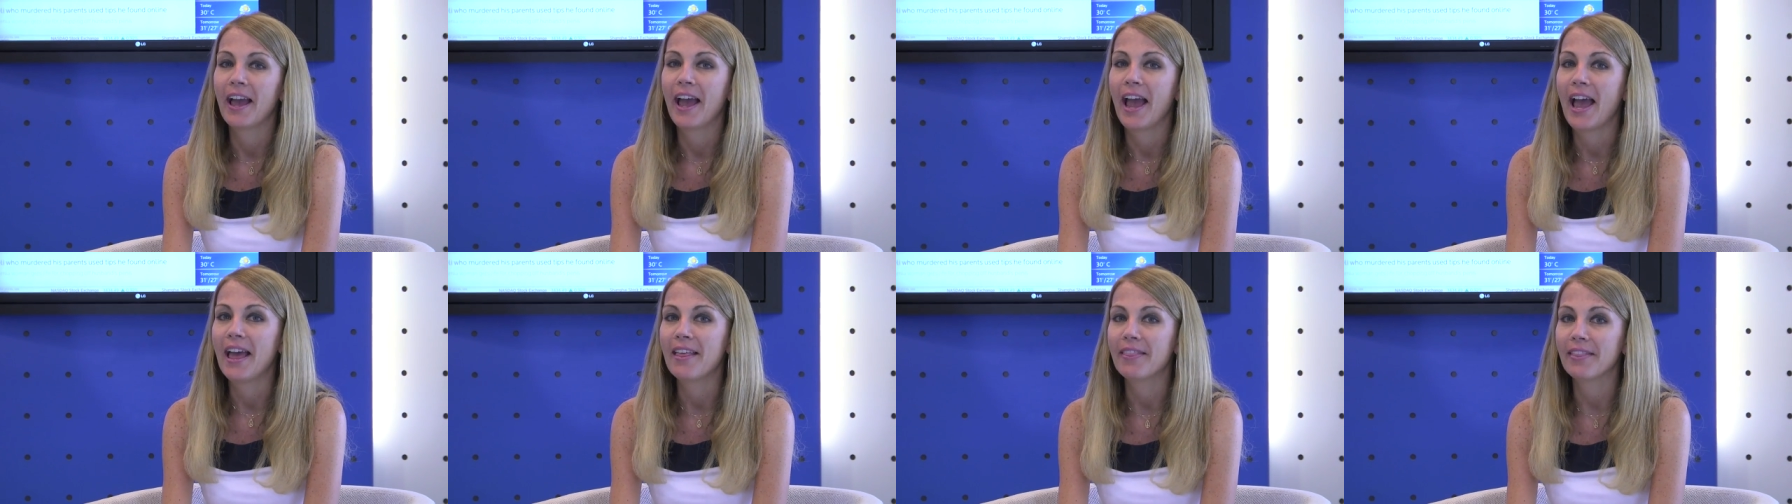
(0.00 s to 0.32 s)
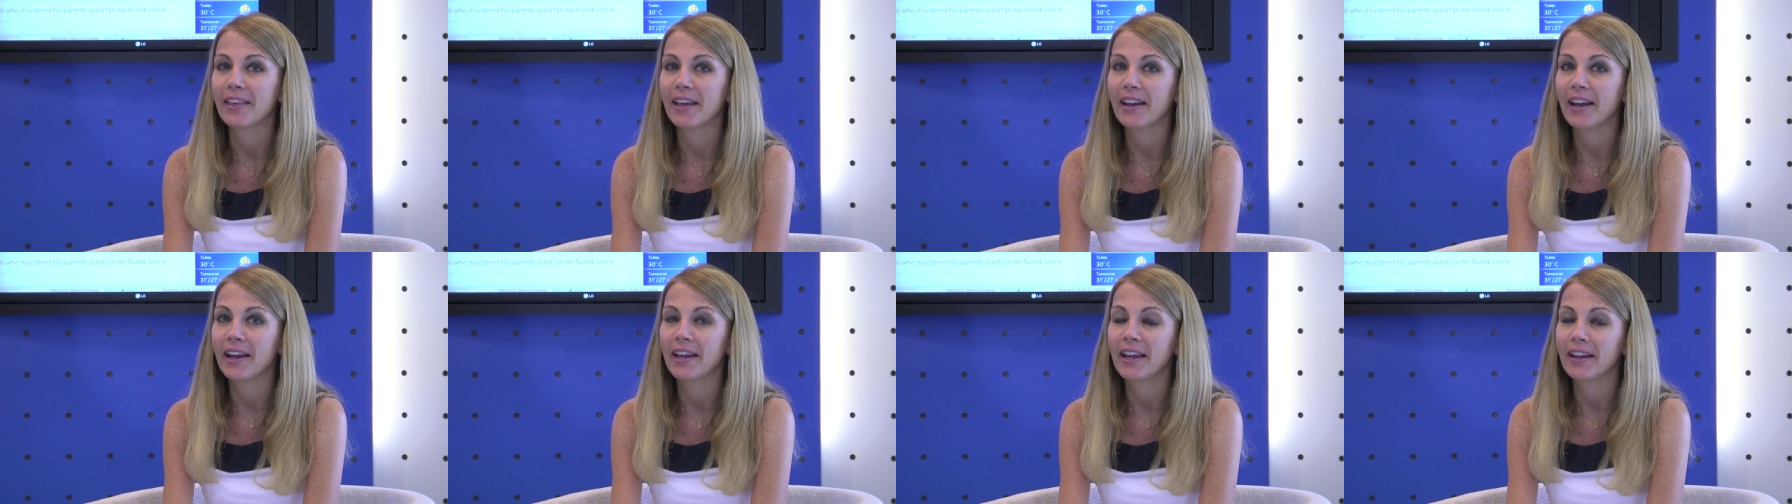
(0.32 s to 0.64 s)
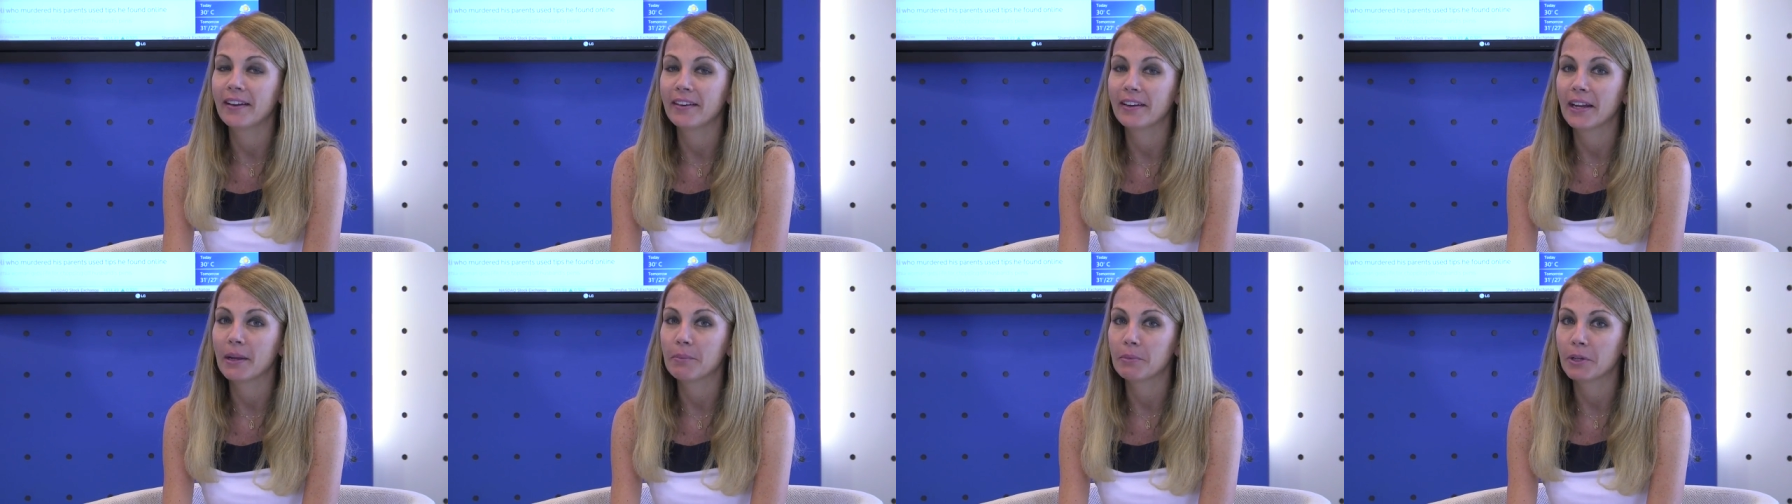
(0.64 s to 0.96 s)
And then I
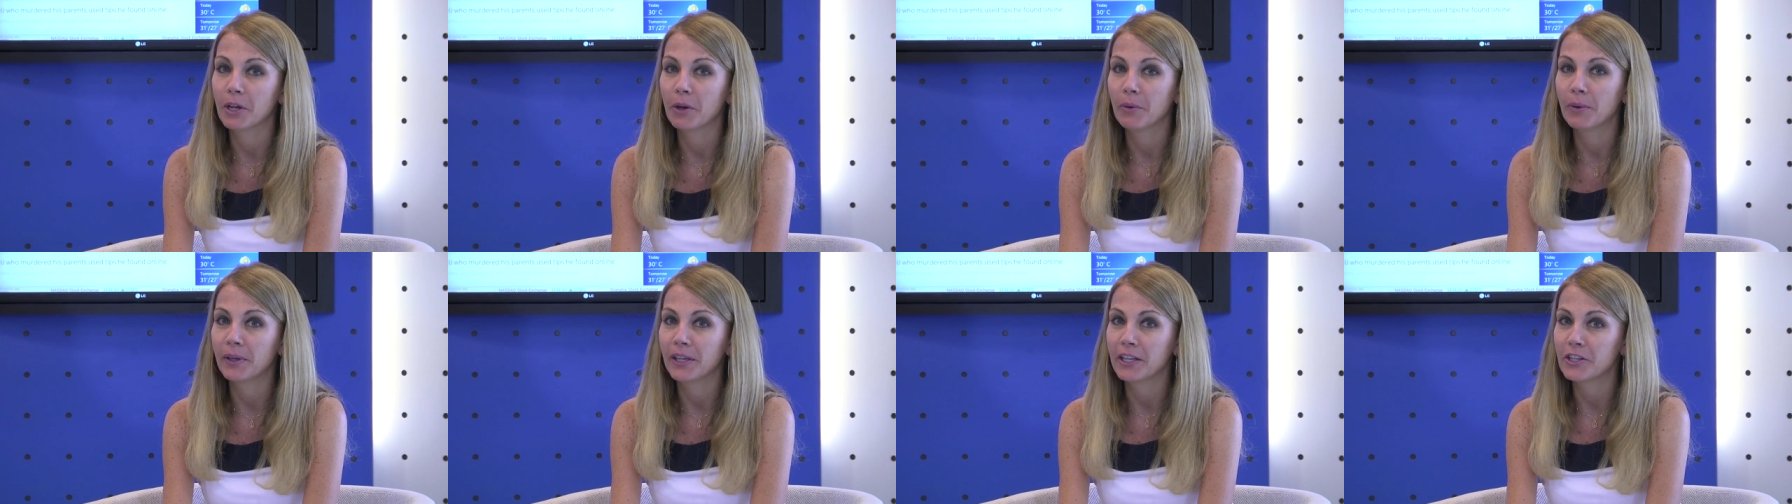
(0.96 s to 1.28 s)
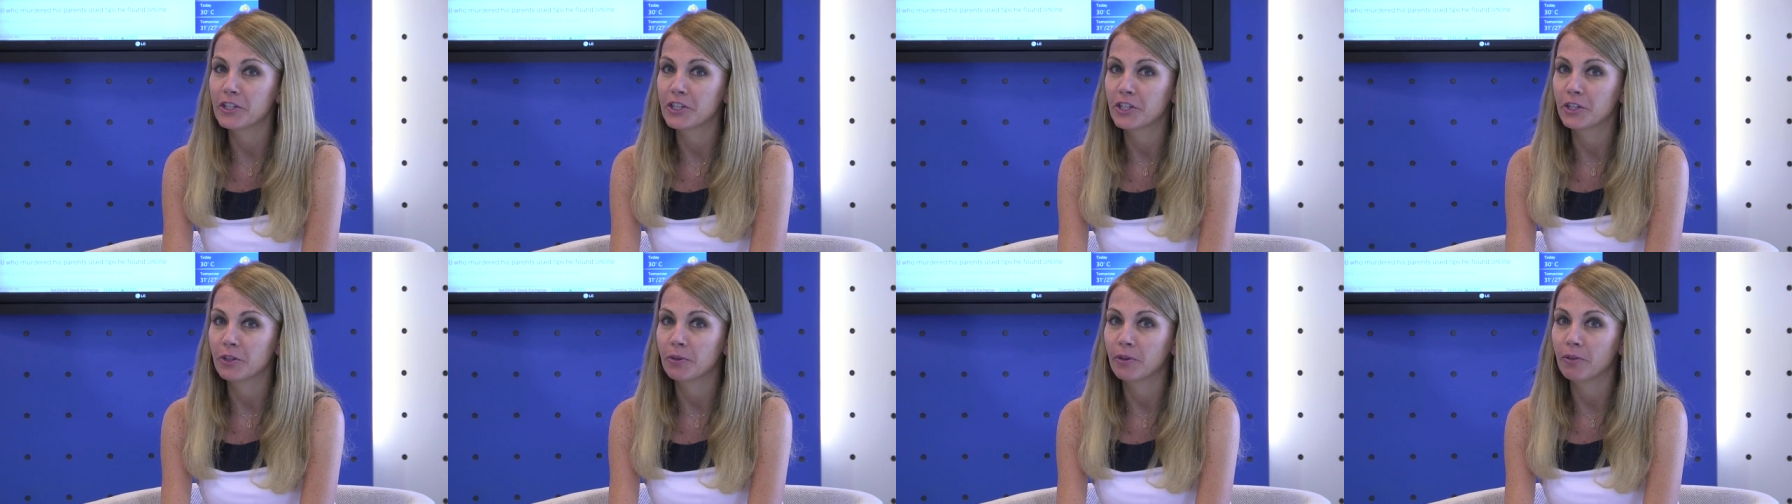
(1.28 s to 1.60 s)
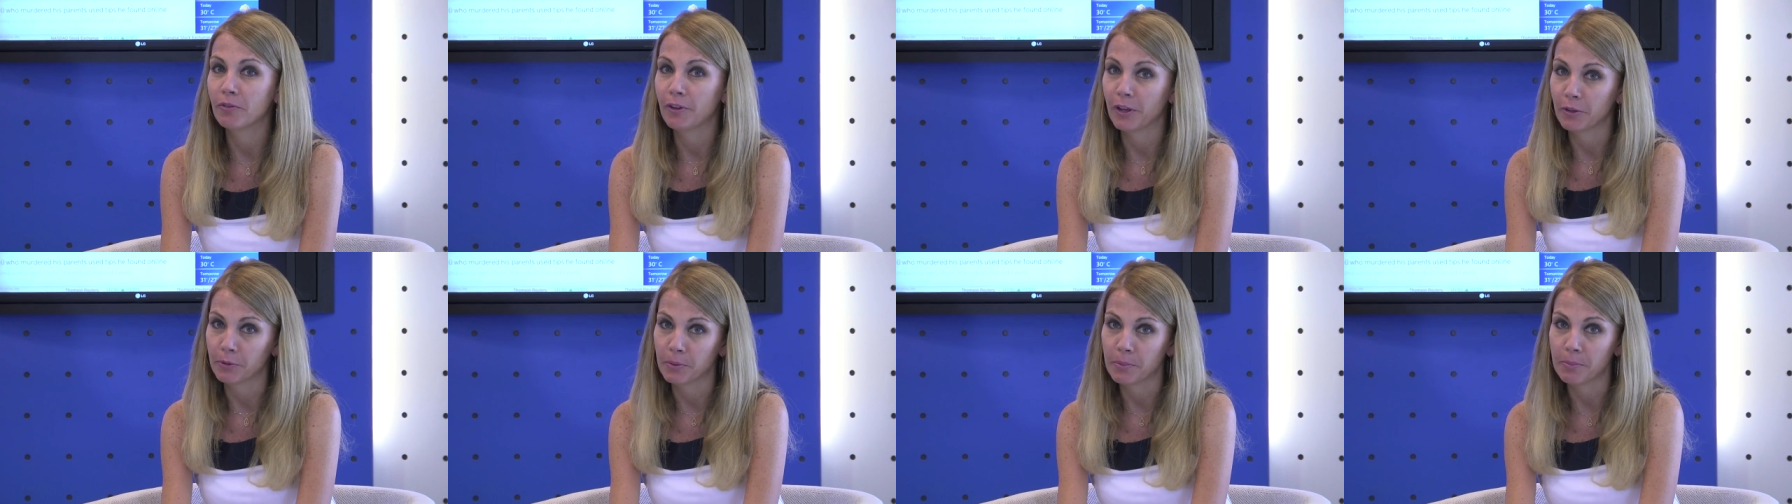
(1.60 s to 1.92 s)
ended up going into
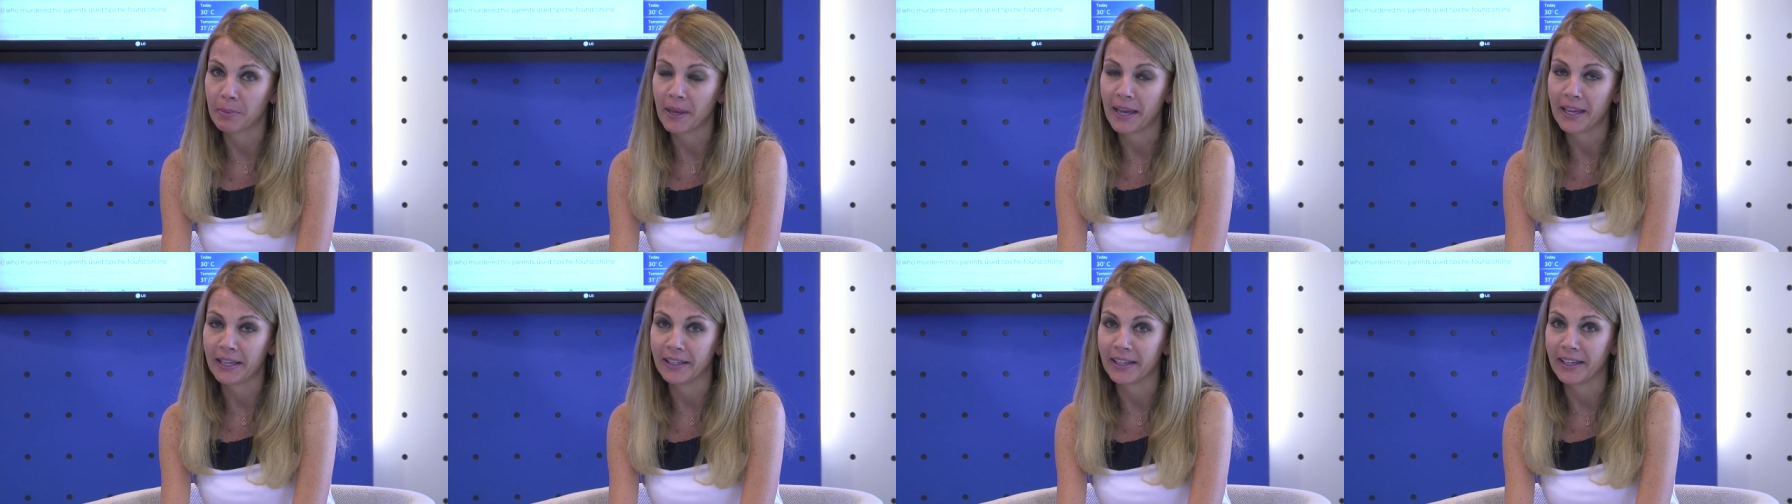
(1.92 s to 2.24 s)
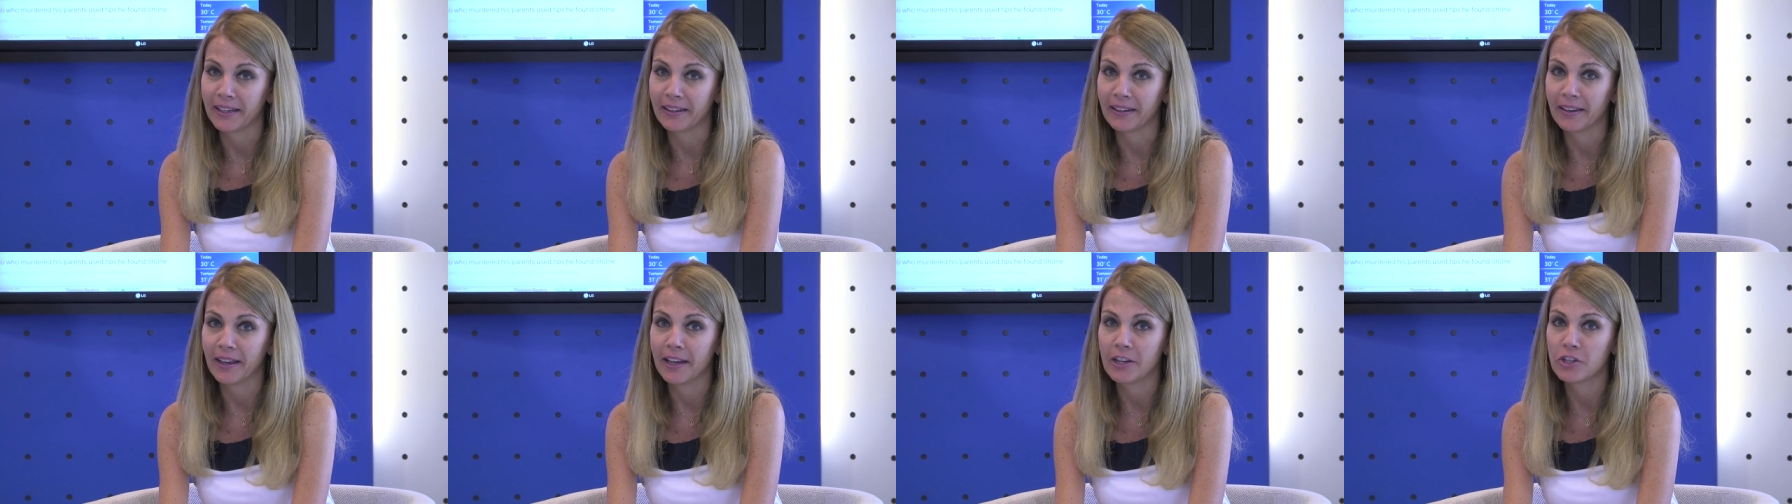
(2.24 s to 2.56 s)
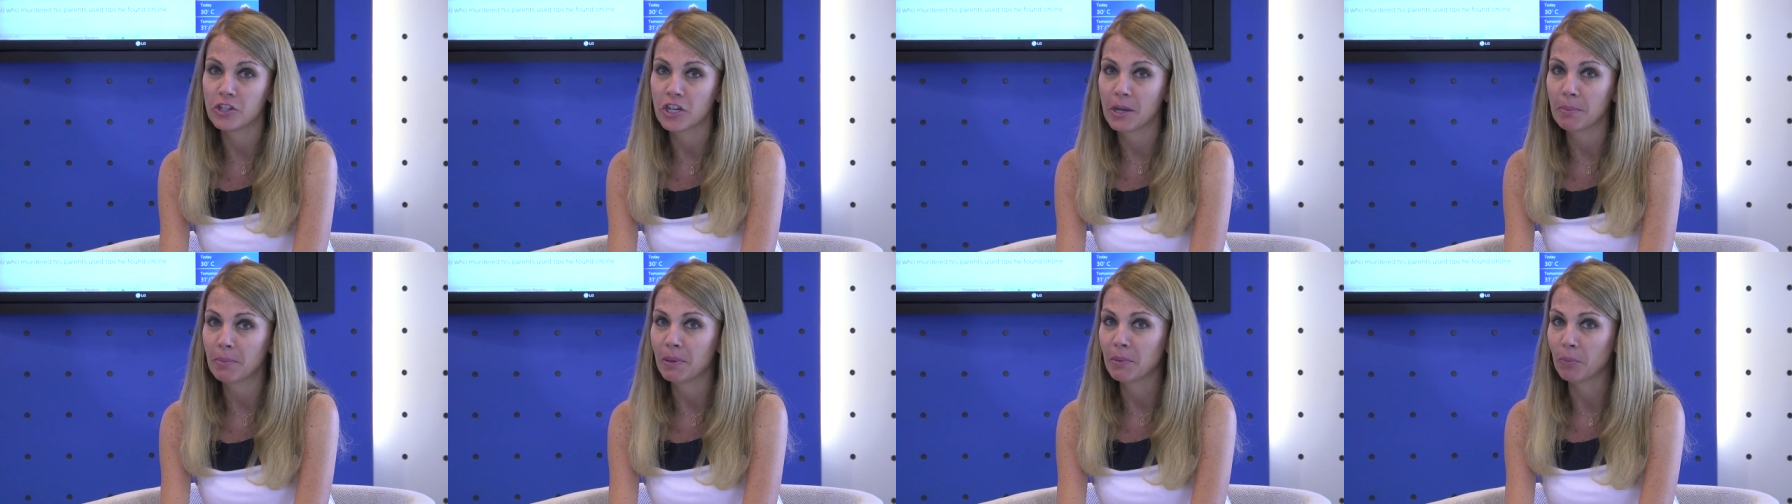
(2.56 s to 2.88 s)
investment banking at
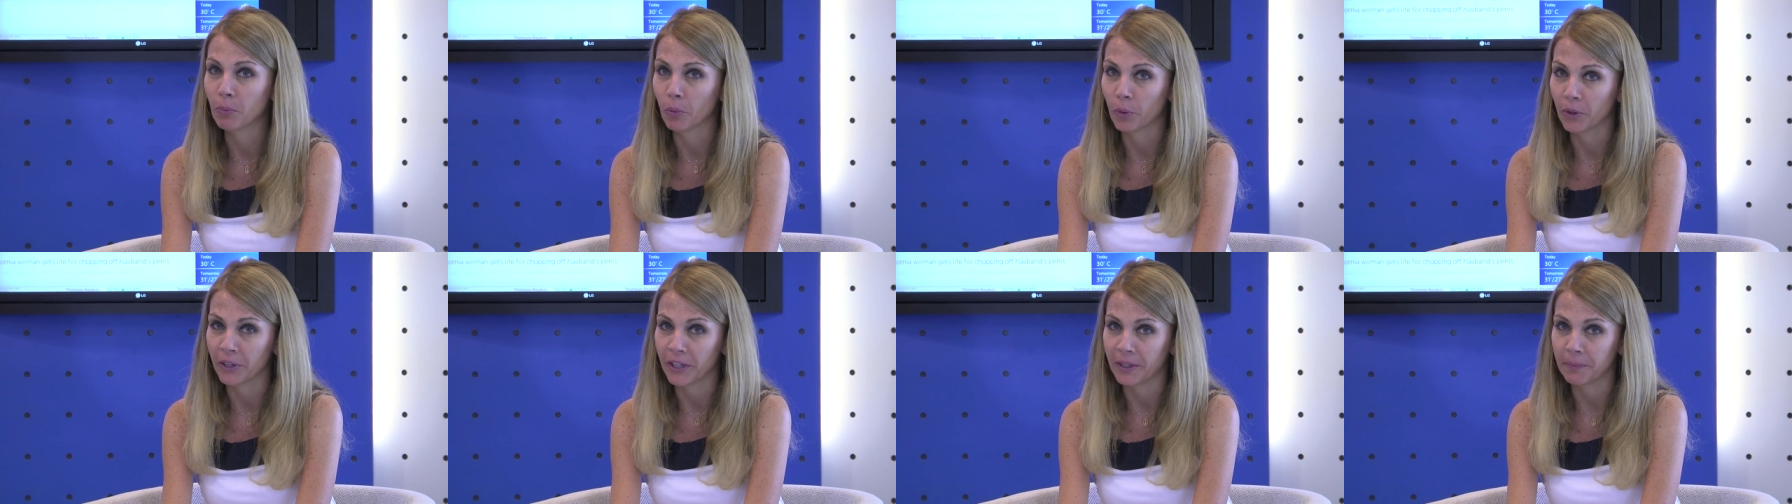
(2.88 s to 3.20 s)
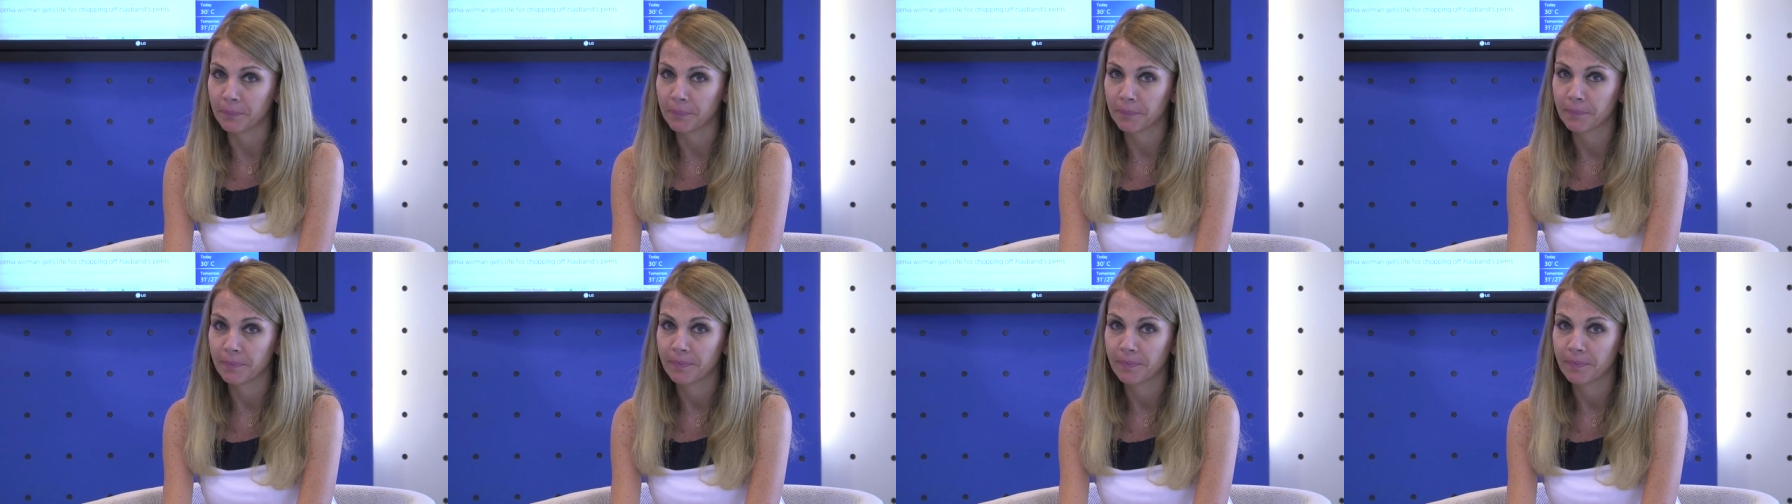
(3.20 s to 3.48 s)
JP Morgan.